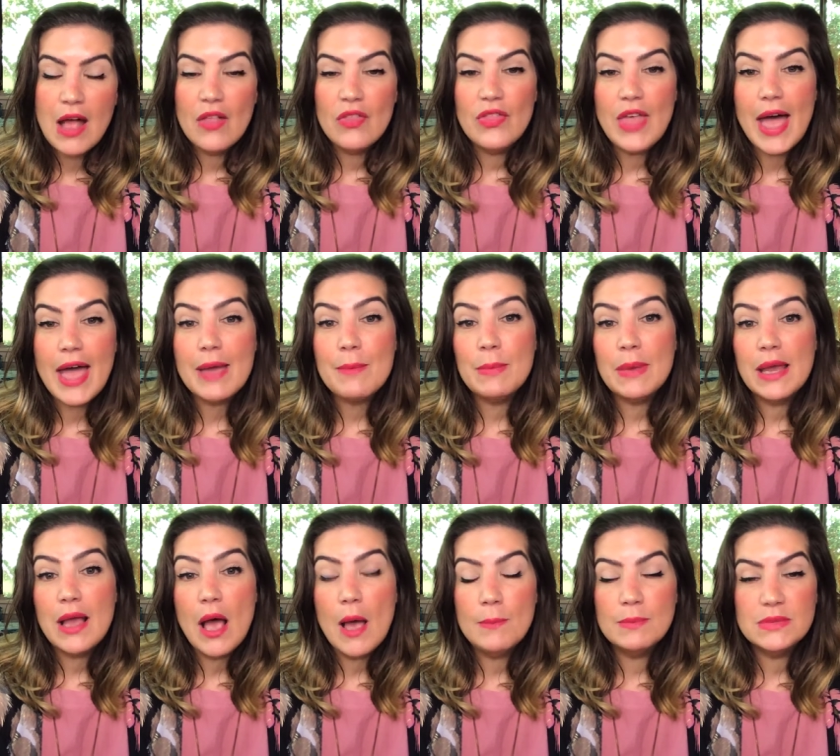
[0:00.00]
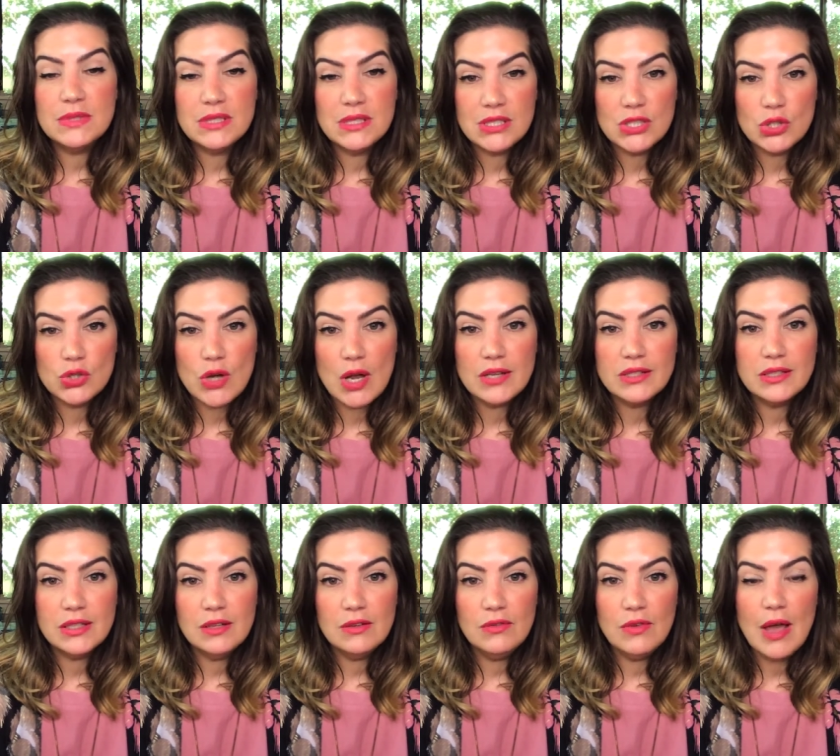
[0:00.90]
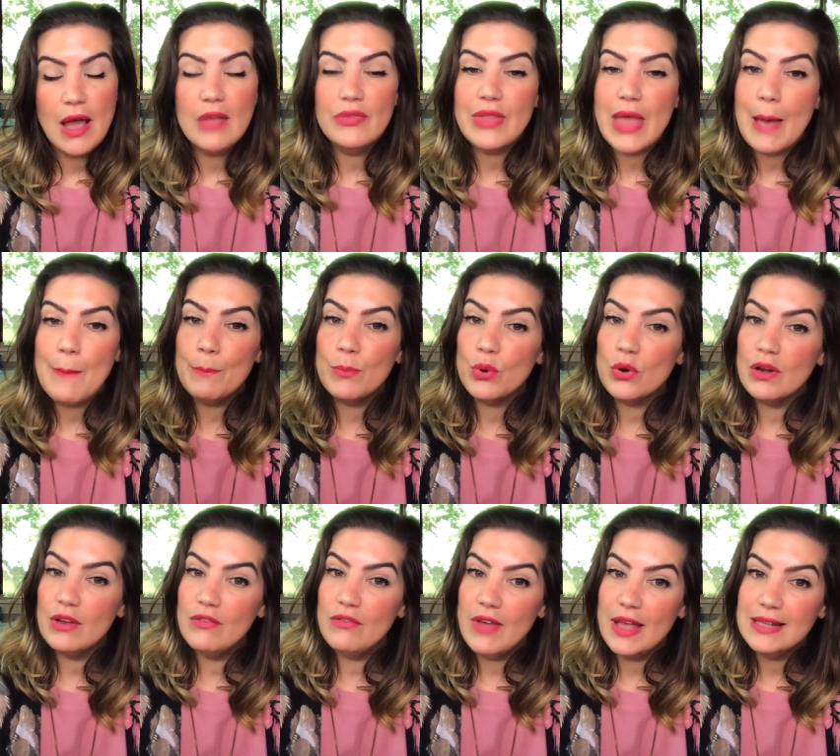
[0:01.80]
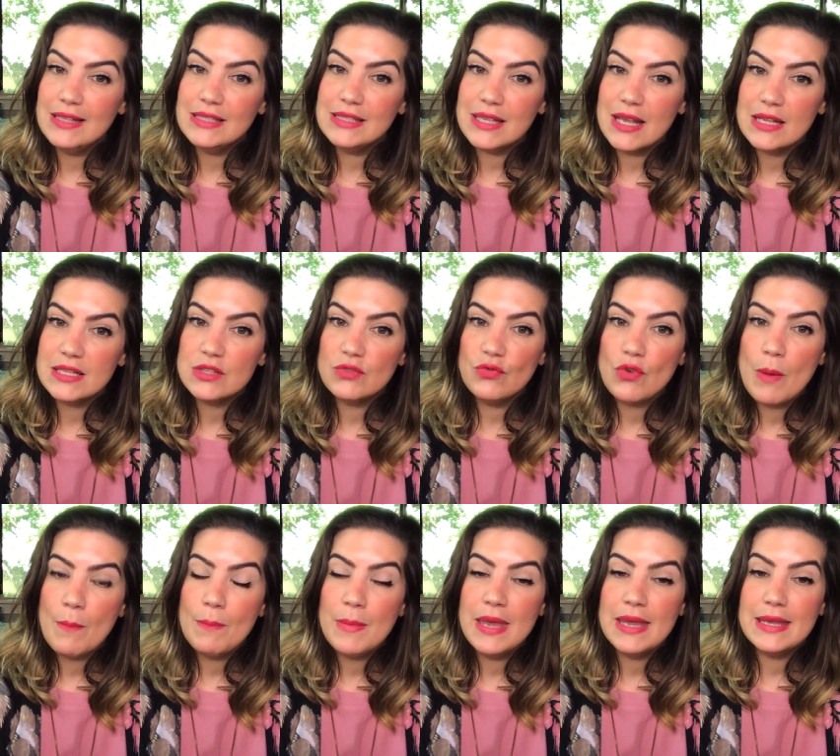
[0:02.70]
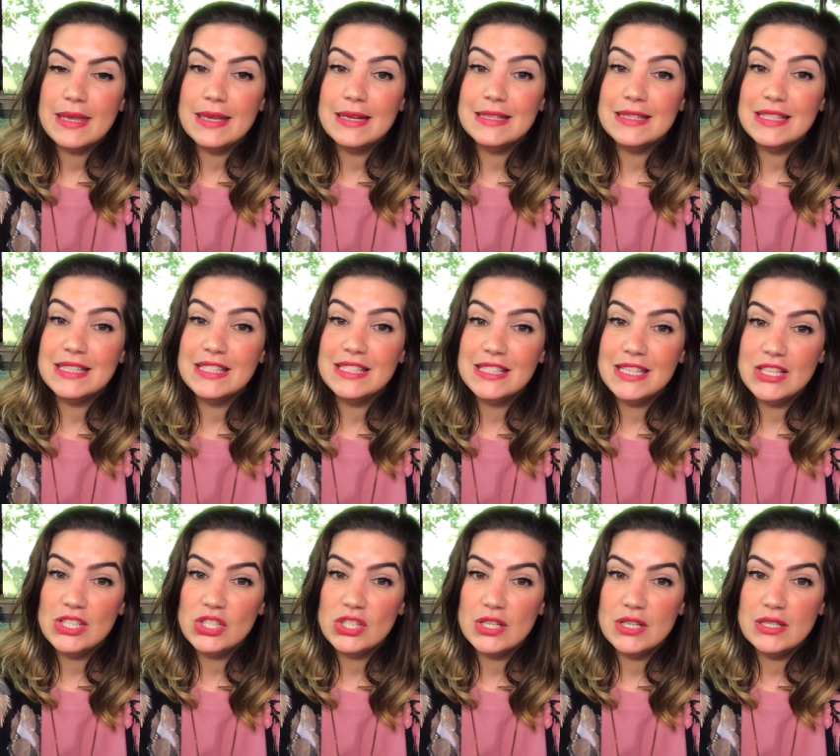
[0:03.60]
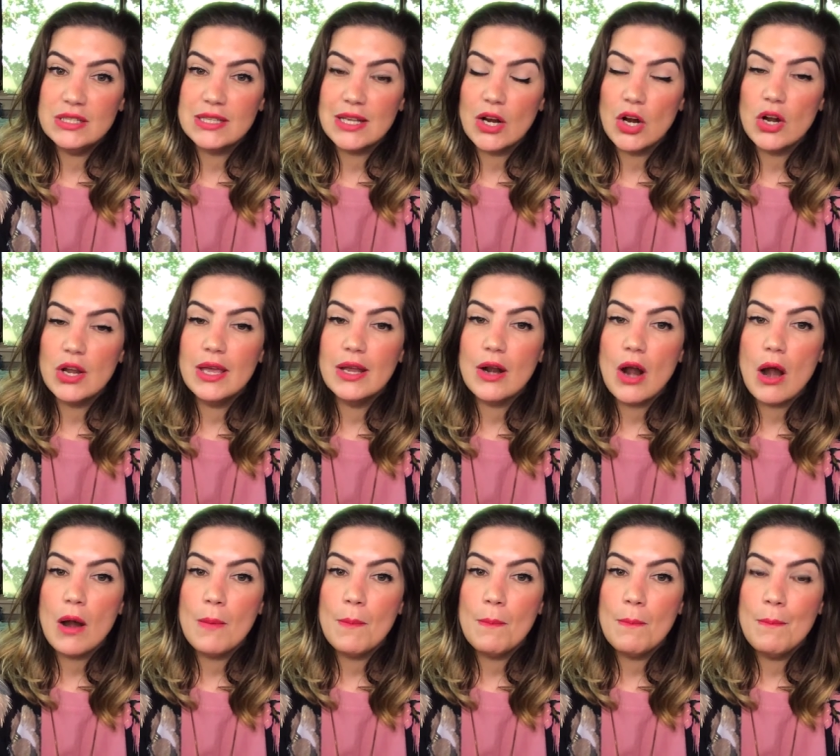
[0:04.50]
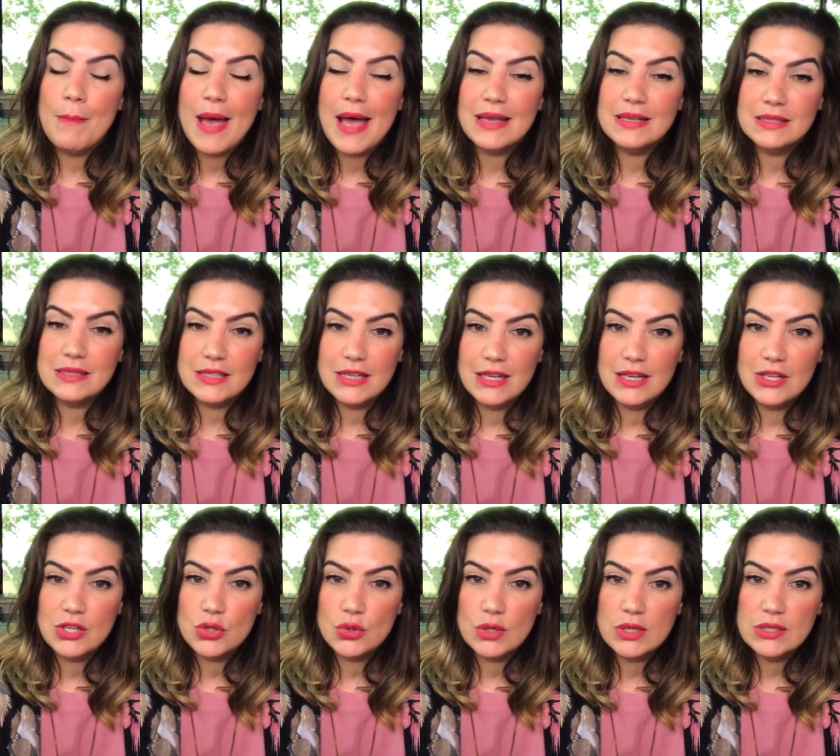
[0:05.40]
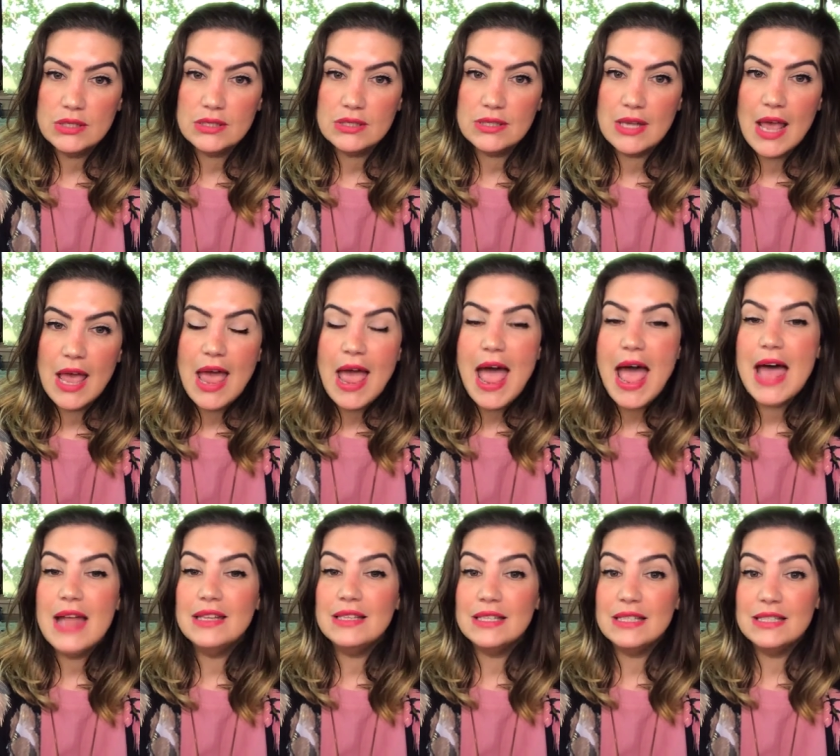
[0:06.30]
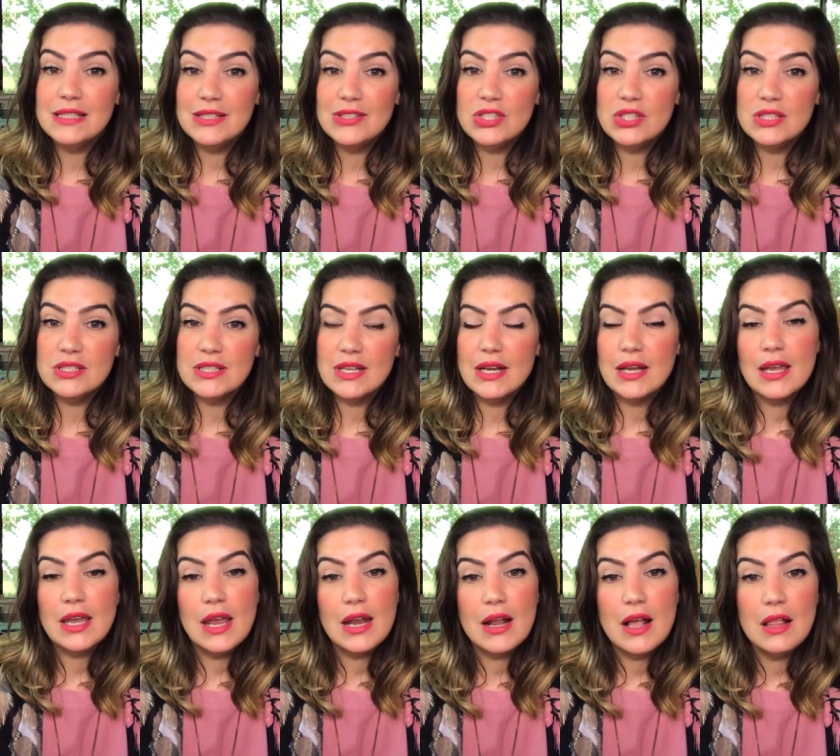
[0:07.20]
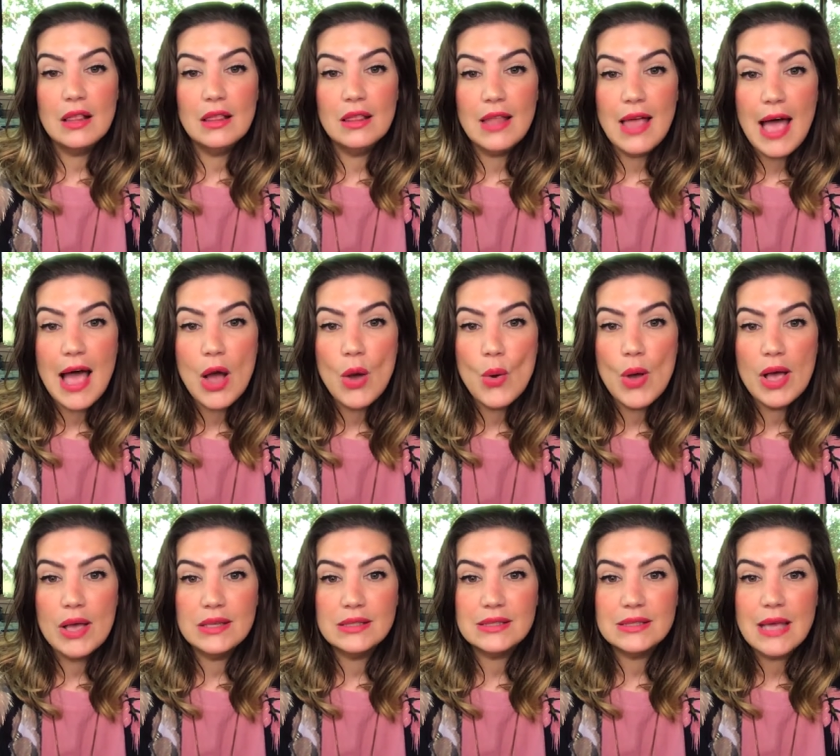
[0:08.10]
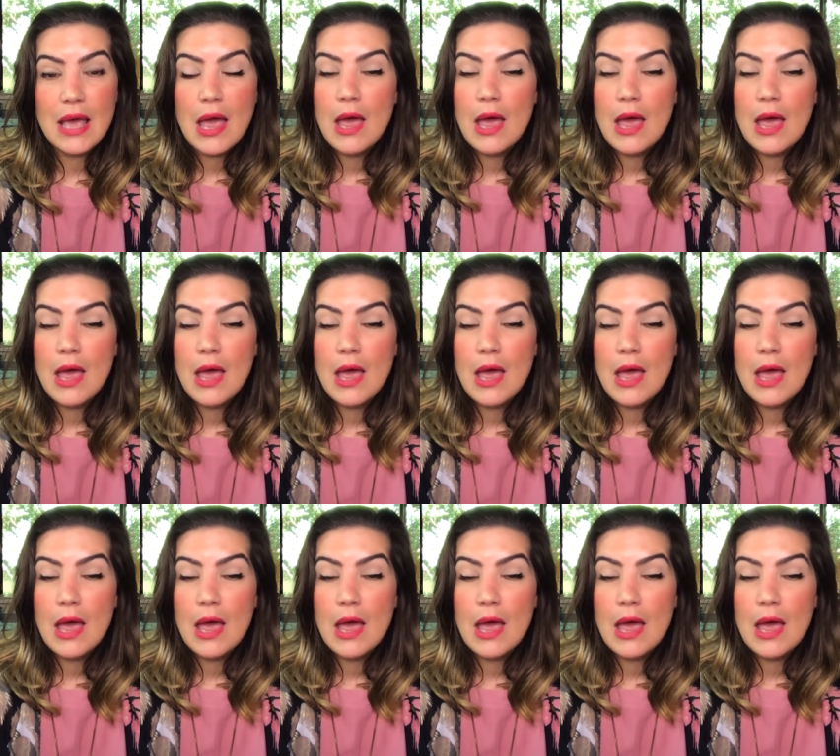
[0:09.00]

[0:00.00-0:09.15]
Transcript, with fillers: that becomes destructive and that prevents us from making decisions that are in our best interest and decisions that can allow us